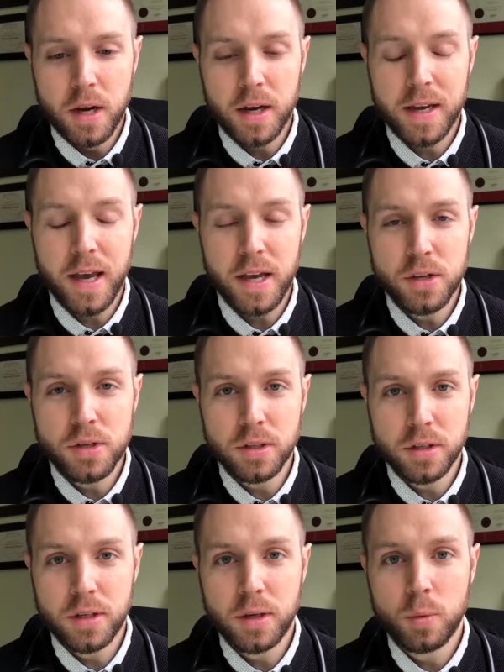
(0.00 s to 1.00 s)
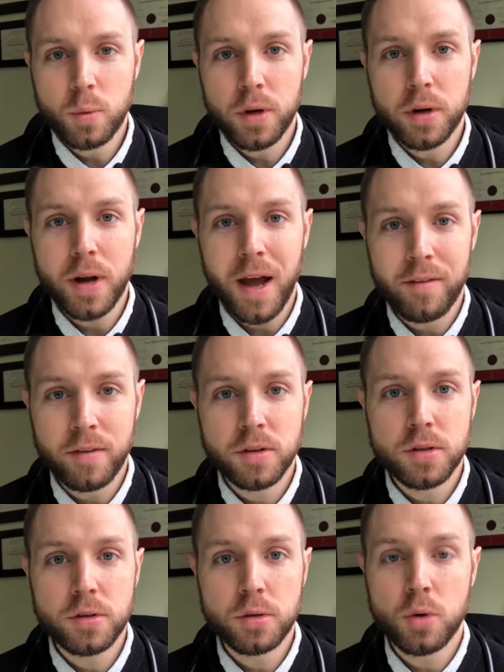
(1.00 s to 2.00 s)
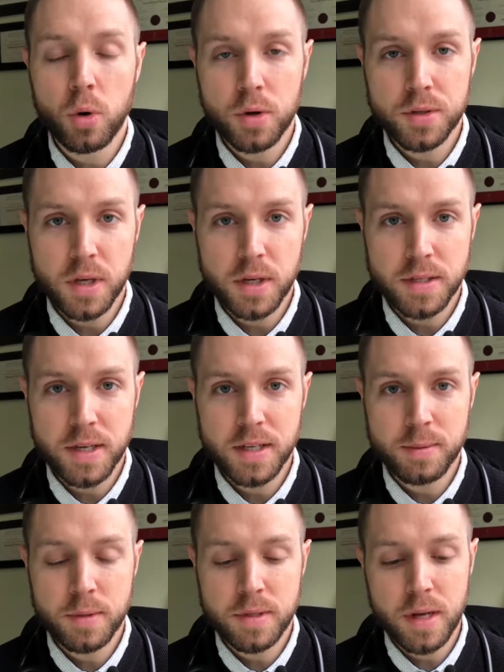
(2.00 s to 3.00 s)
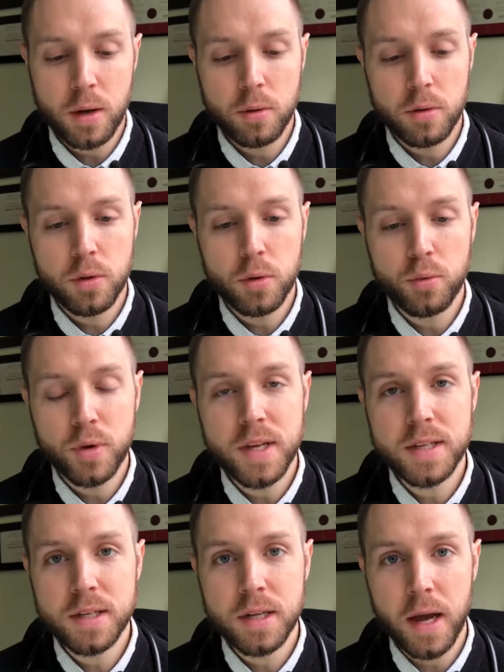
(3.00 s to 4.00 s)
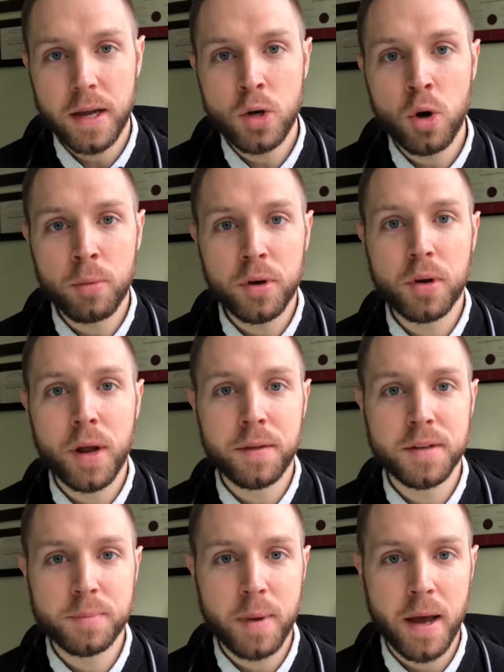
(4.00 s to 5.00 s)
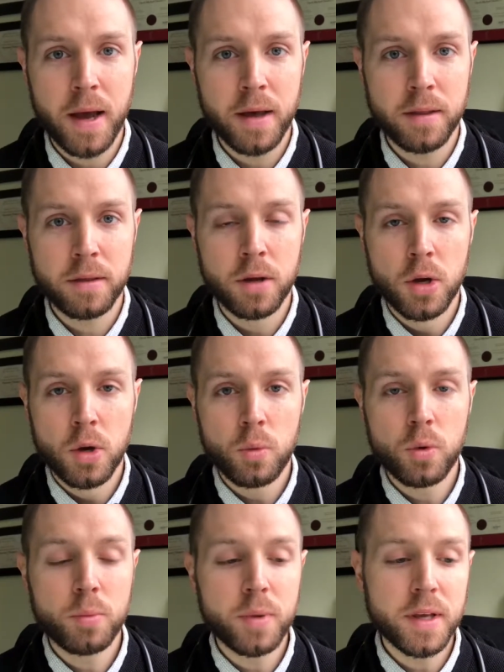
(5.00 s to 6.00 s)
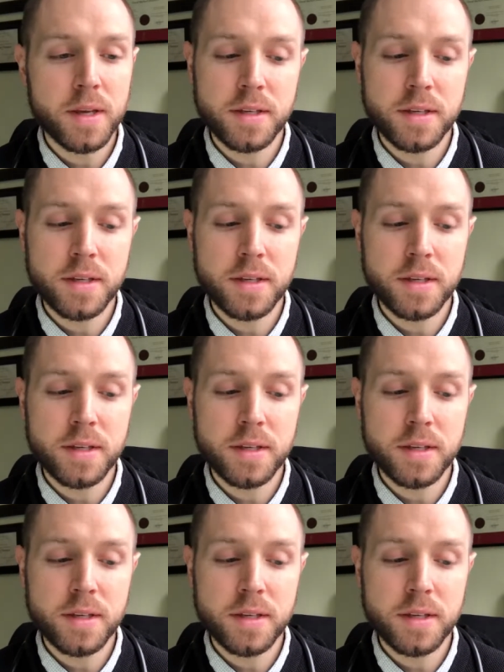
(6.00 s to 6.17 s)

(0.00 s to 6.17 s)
occasionally we're having to do cortisol assessments. Now, the reason I normally go down this path would be